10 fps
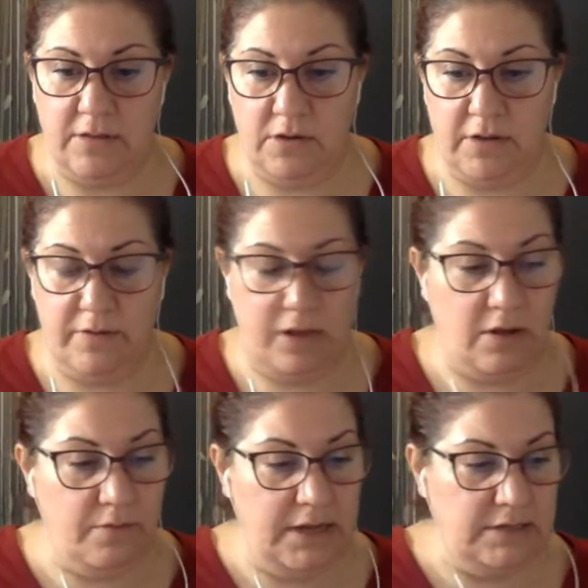They're all
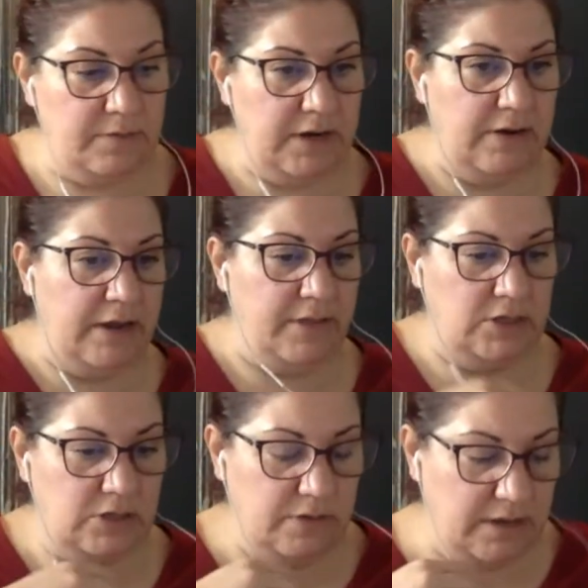always, no matter how they
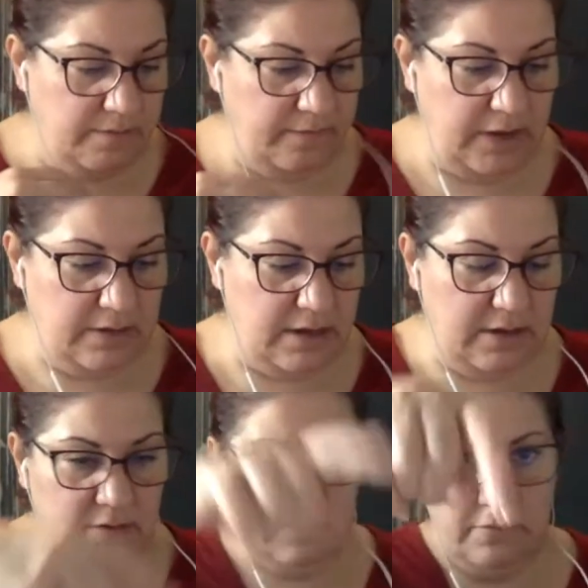show up, fate
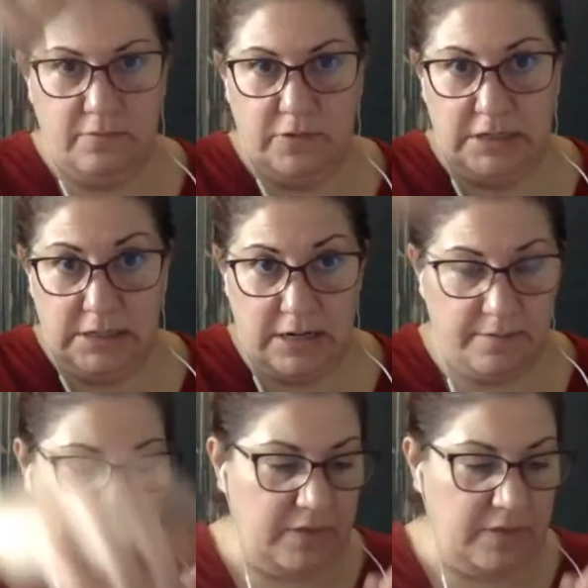right side up.